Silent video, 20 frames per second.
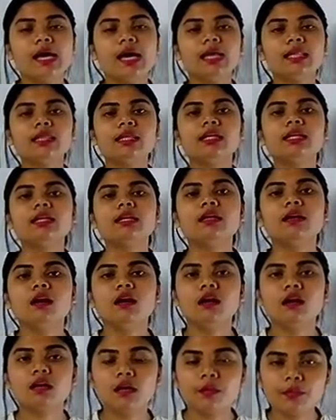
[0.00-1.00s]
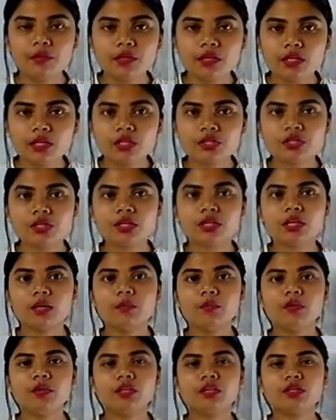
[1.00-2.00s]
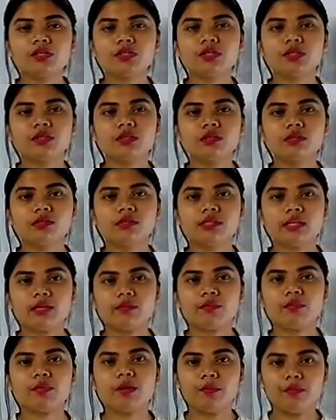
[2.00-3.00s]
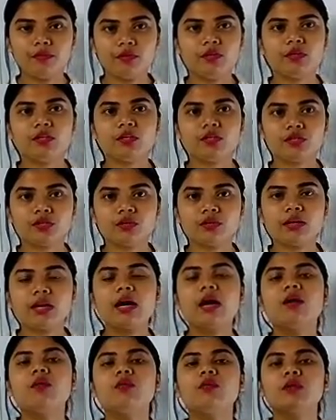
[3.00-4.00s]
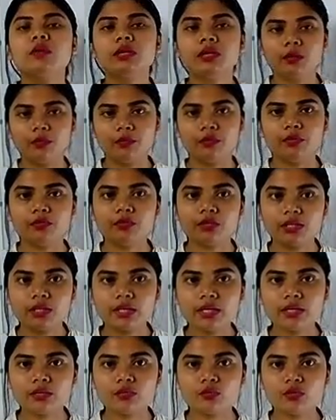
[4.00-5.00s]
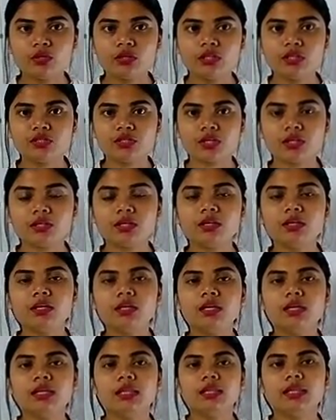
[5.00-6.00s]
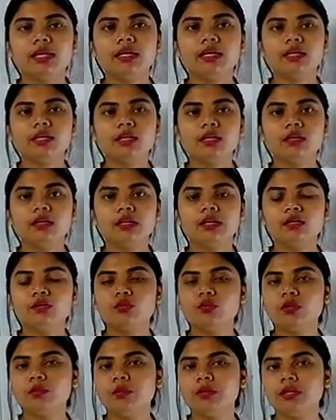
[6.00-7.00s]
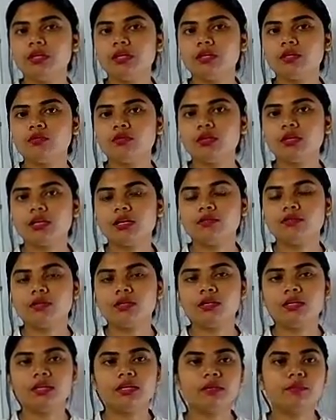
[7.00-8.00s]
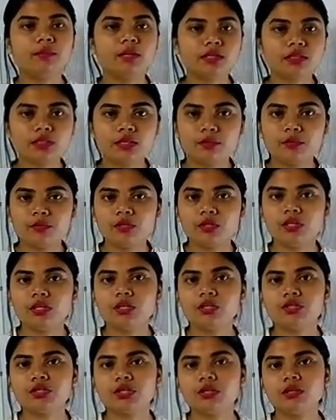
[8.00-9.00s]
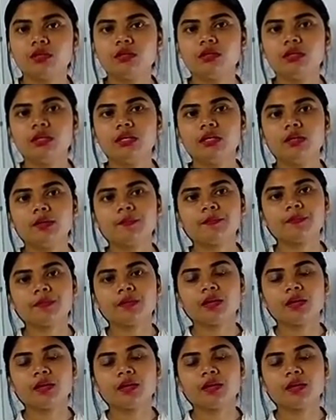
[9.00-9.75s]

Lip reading: And then communication is type of communication, okay, how we communicate with each other, like it will cover like mass communication, then